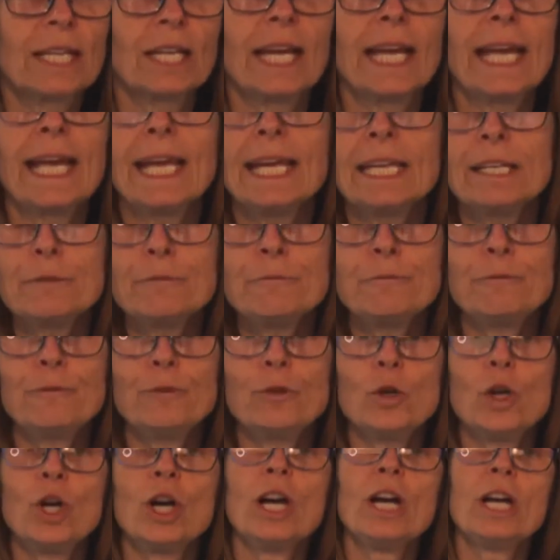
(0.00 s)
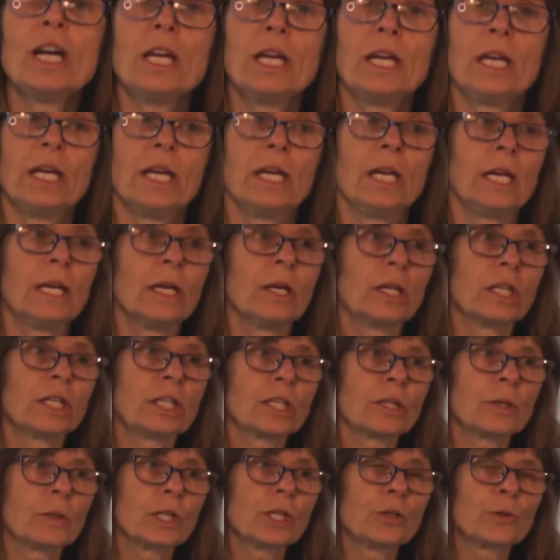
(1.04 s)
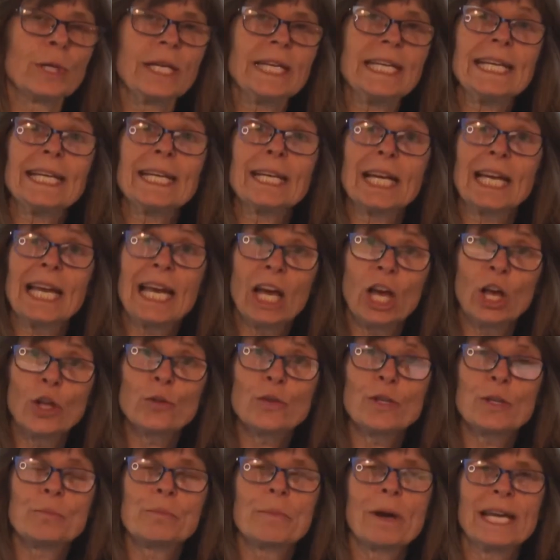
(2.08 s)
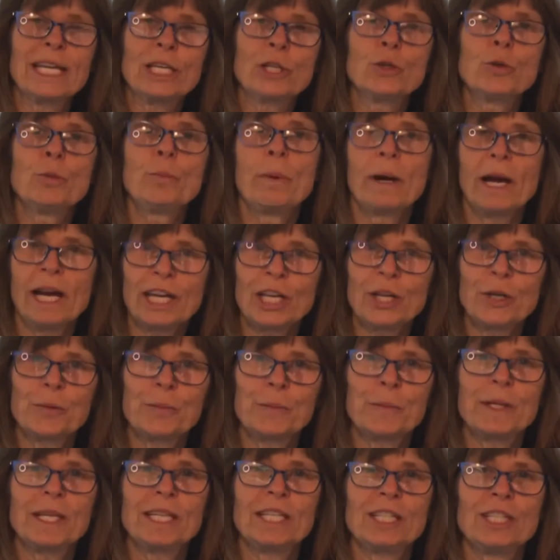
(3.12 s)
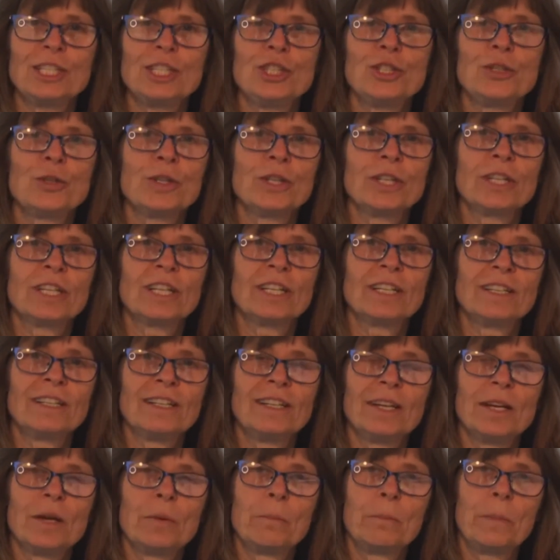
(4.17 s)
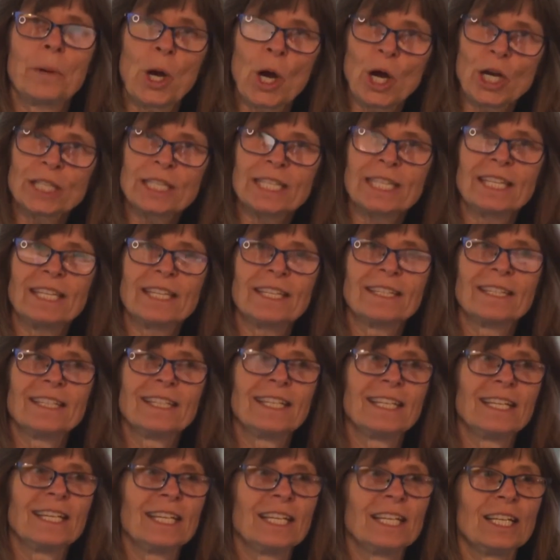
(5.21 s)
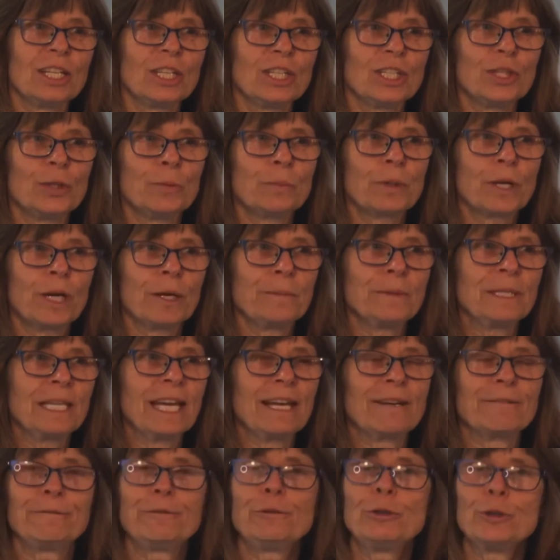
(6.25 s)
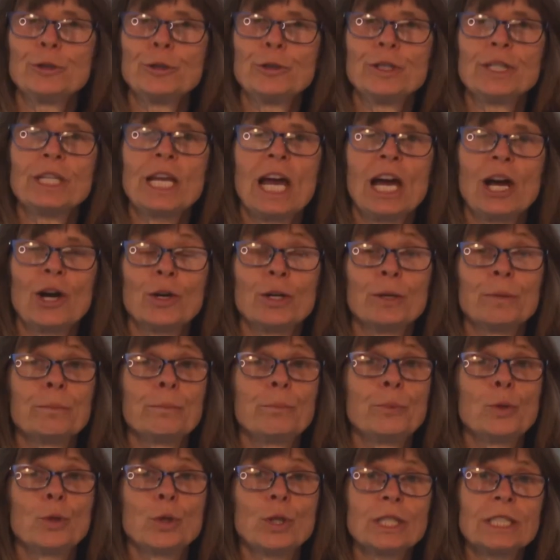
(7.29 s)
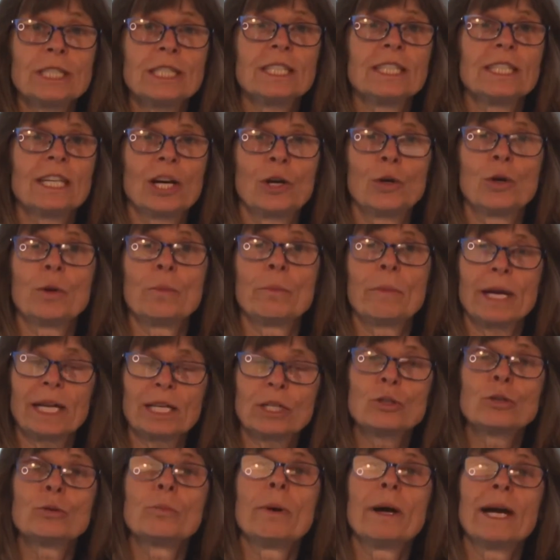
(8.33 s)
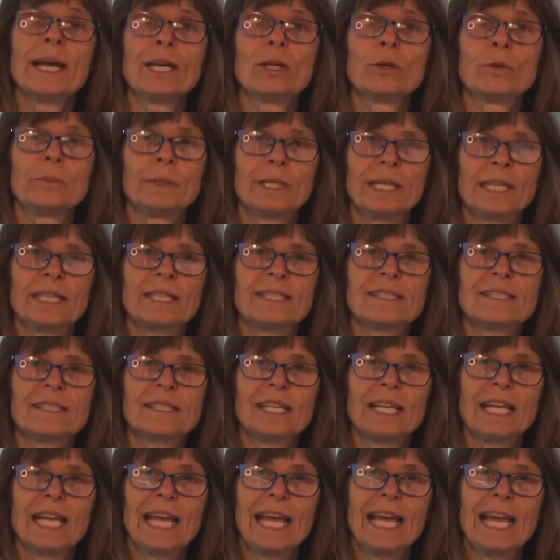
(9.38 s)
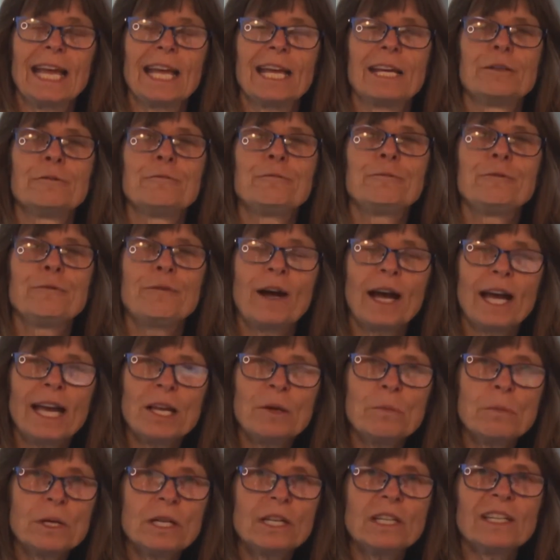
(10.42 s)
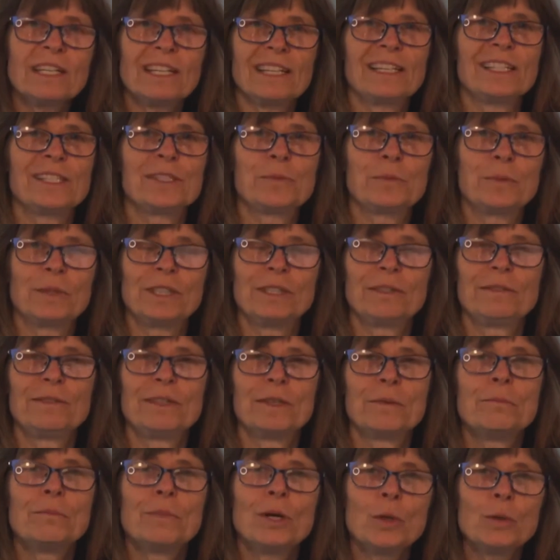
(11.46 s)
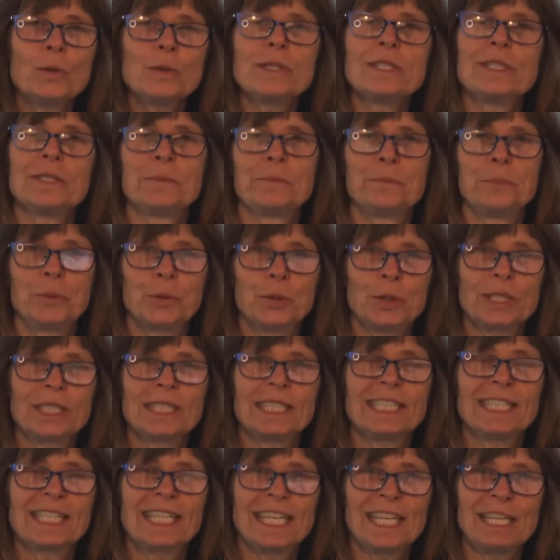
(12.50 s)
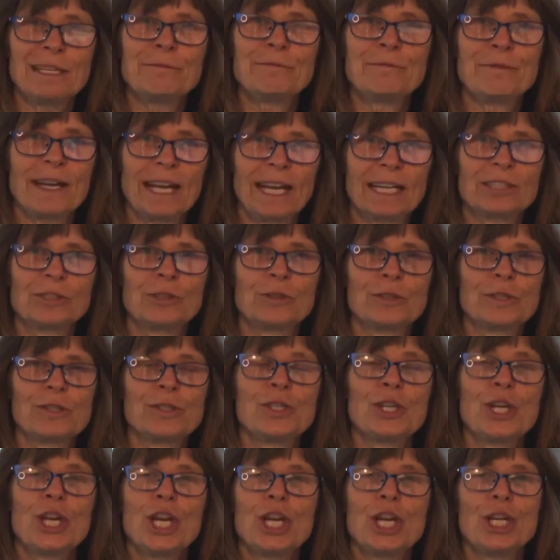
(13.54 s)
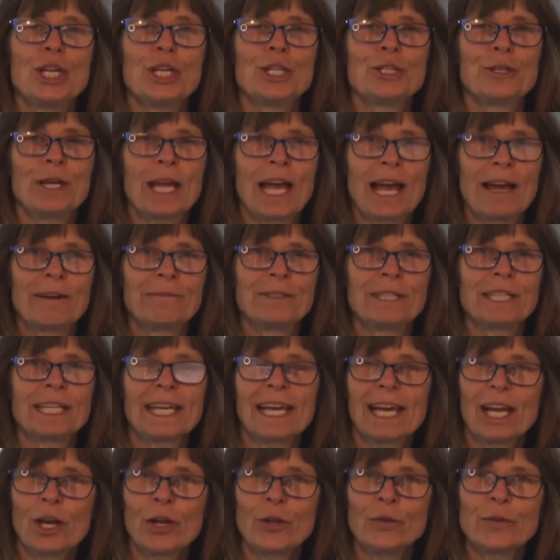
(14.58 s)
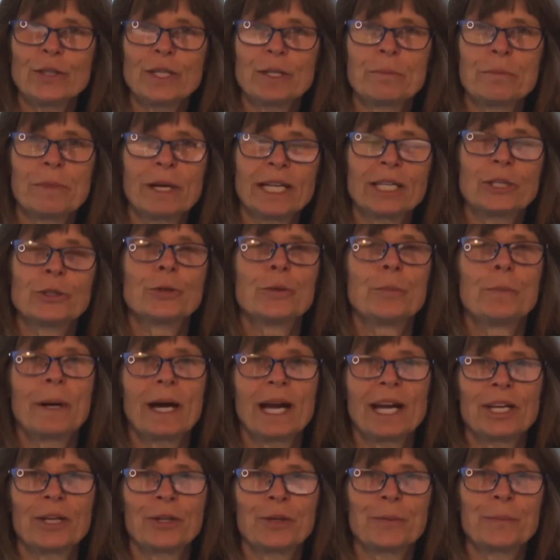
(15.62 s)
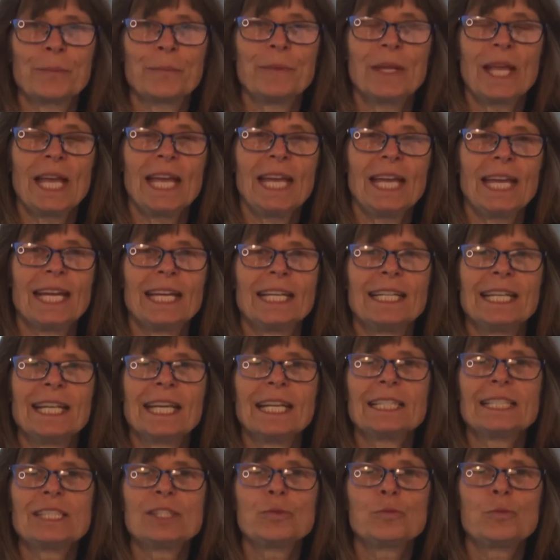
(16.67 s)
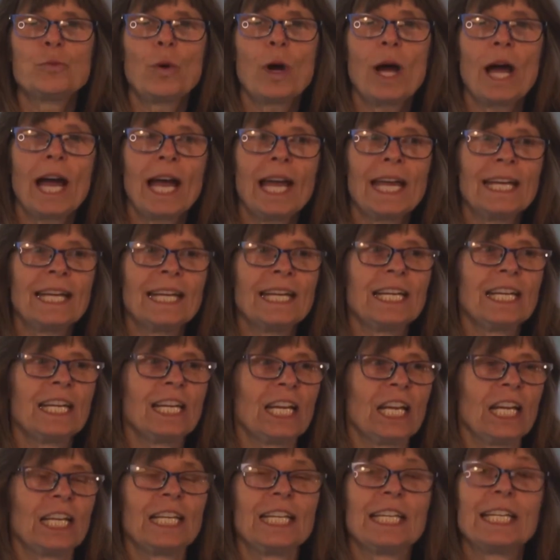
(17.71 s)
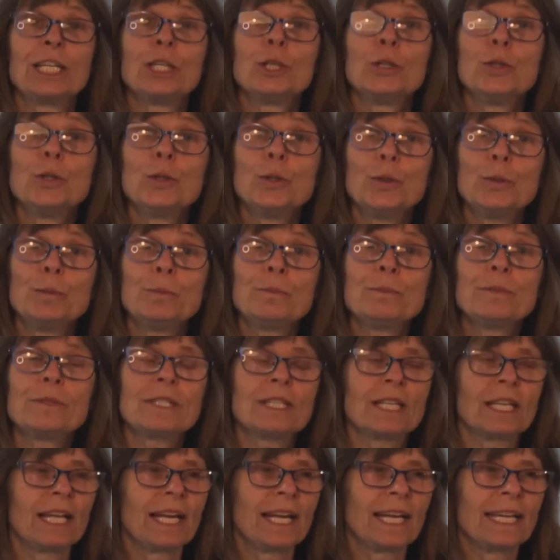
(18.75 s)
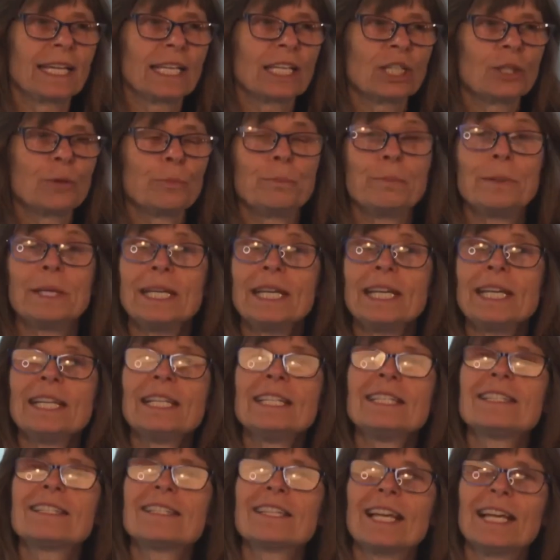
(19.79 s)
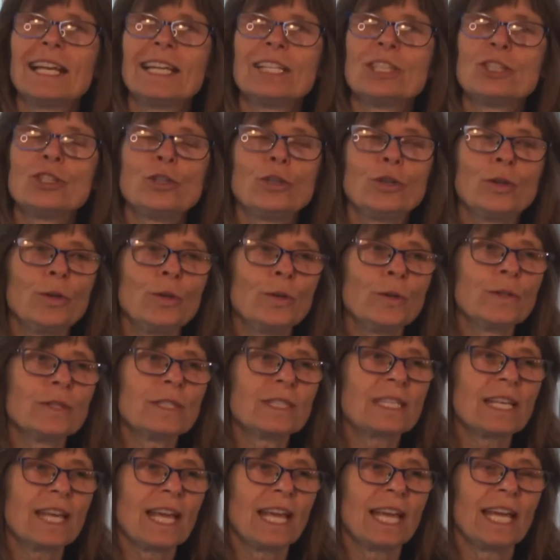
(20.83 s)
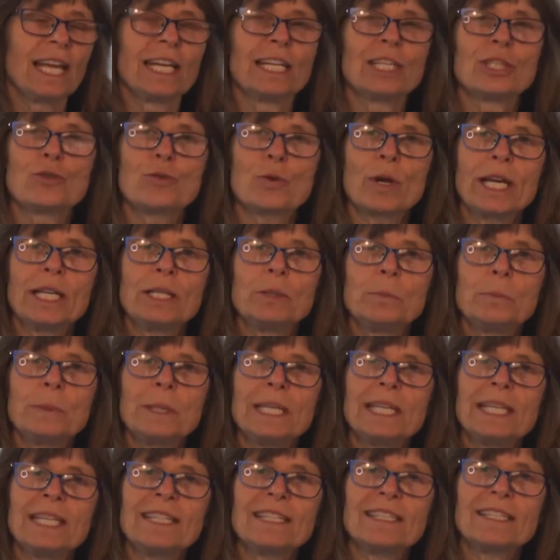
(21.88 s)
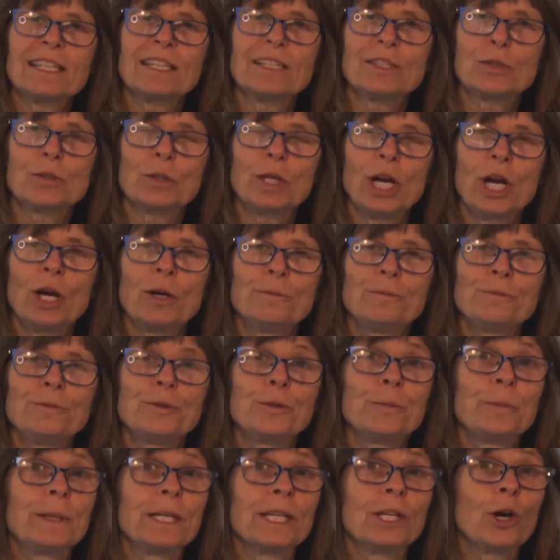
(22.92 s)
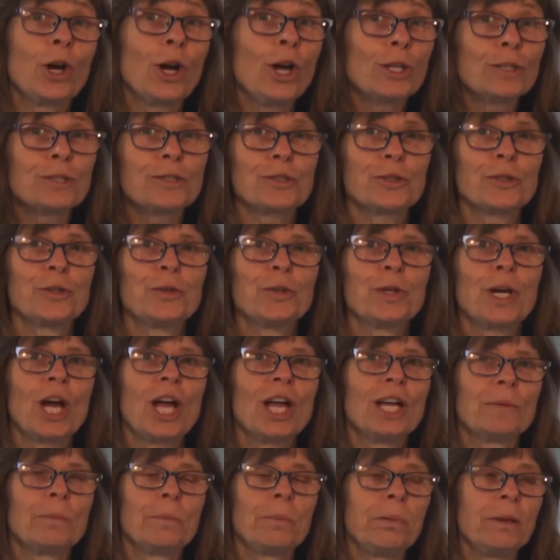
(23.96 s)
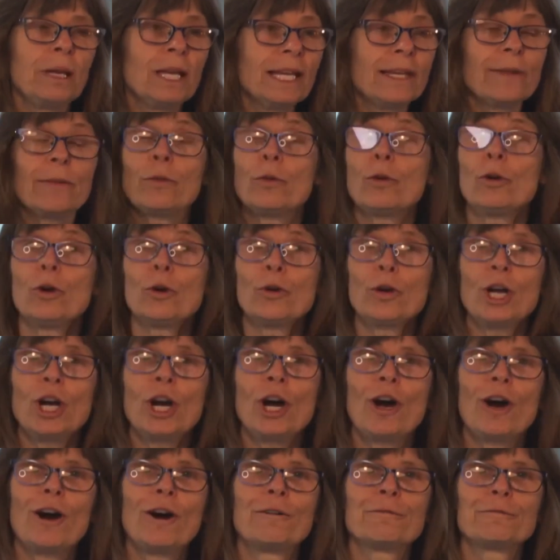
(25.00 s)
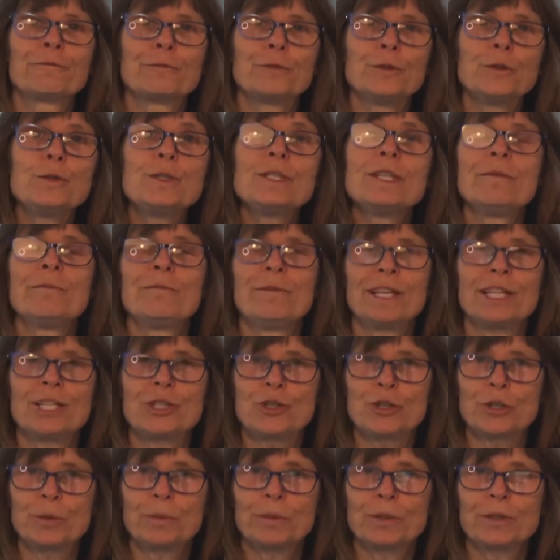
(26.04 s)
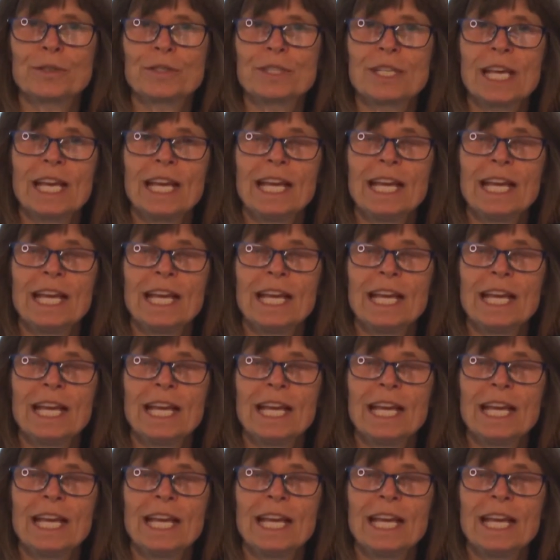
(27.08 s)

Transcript: And for creating a healthy microbiome in your body. You probably have heard how important our microbiome is. And fiber is one of the most important key factors to having a healthy microbiome. And that's why legumes like beans, lentils, and dried peas are so helpful, but also a plethora of fruits and vegetables.